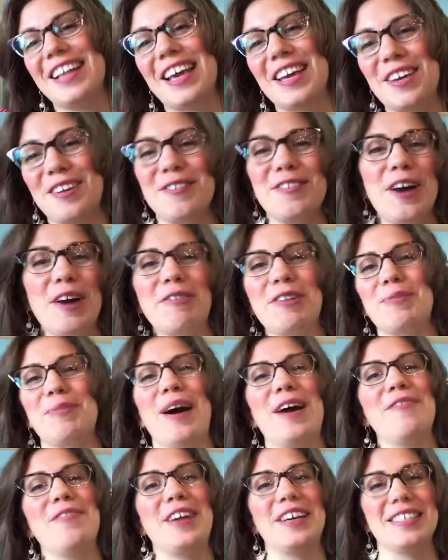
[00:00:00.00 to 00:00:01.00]
Like, you know what
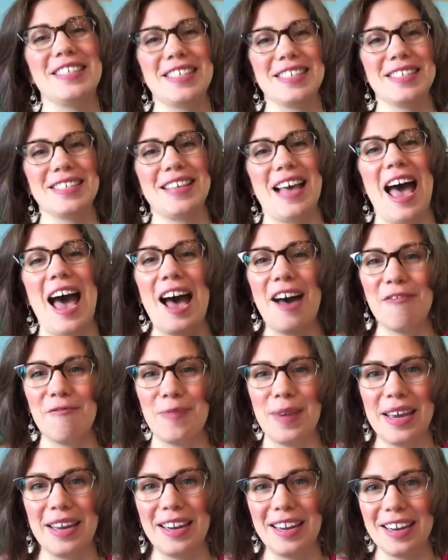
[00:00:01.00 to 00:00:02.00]
my vices have
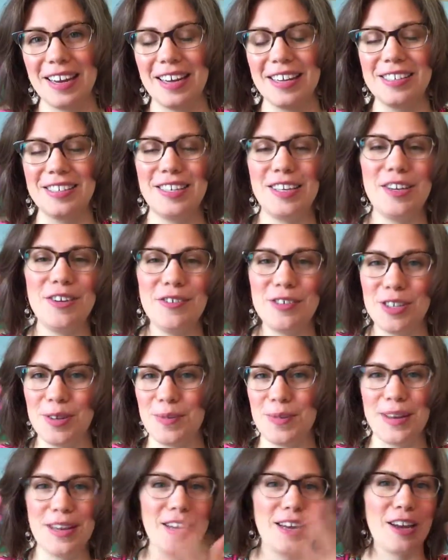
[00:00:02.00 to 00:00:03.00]
been and continue to
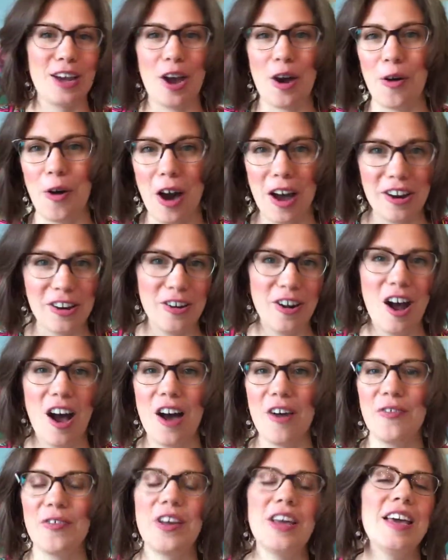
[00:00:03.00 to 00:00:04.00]
be and go on and
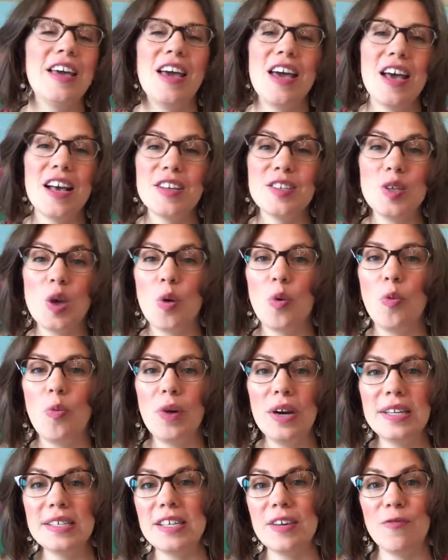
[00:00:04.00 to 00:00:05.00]
off. So
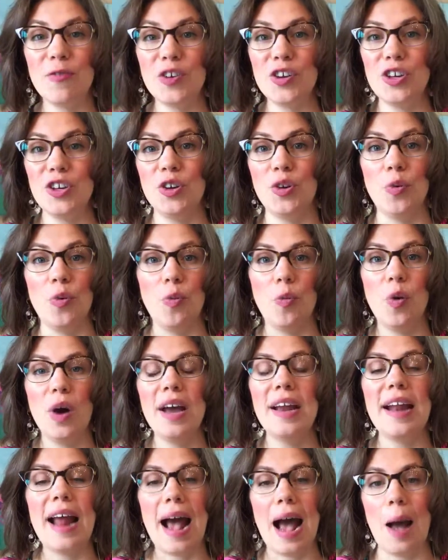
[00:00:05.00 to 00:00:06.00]
what is it for you?
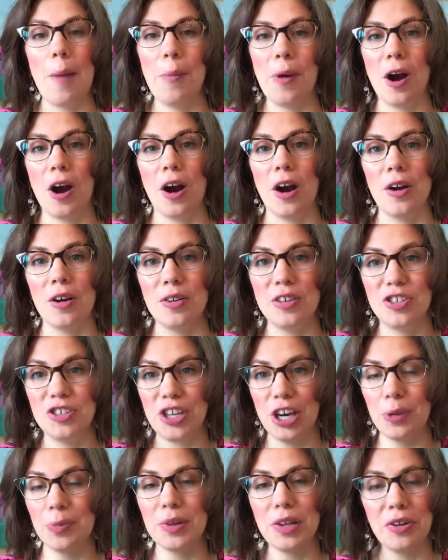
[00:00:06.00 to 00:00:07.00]
What app
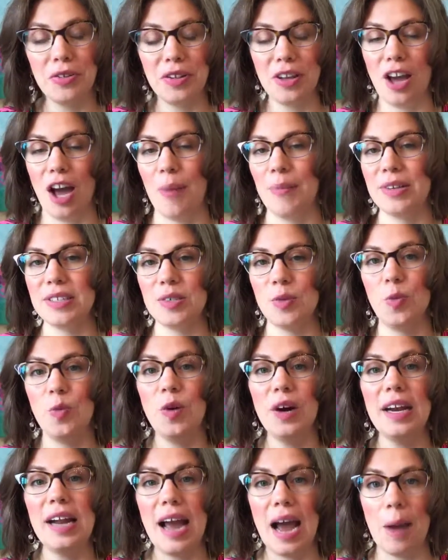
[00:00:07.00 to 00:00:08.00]
share below in the comments,
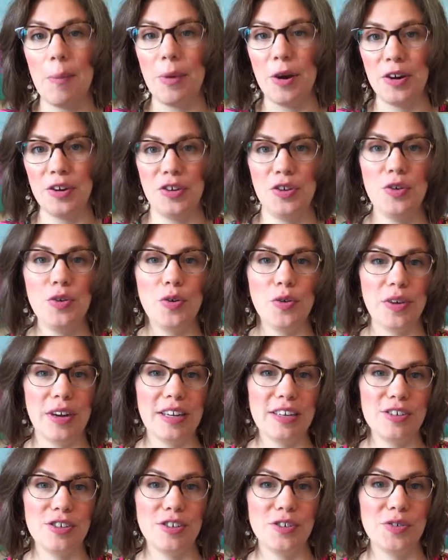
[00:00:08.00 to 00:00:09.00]
what app are you
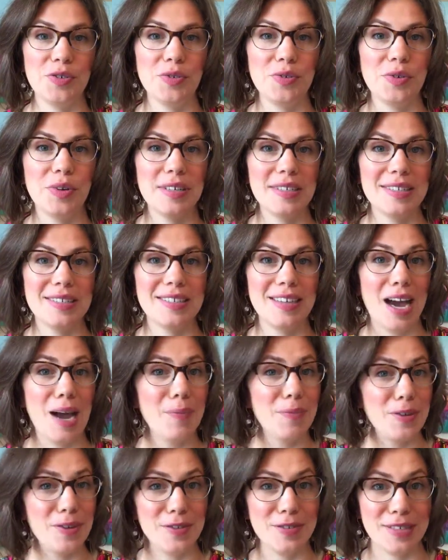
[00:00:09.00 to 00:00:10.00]
going to
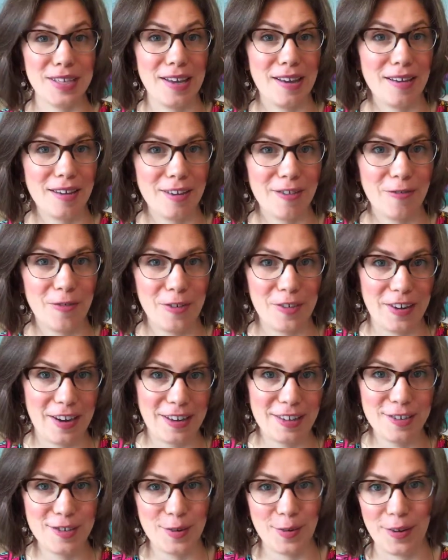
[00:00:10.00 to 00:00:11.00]
stop using for the
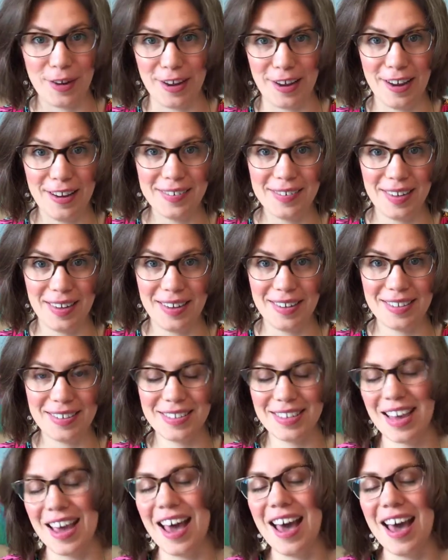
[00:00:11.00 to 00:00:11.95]
next 28 days?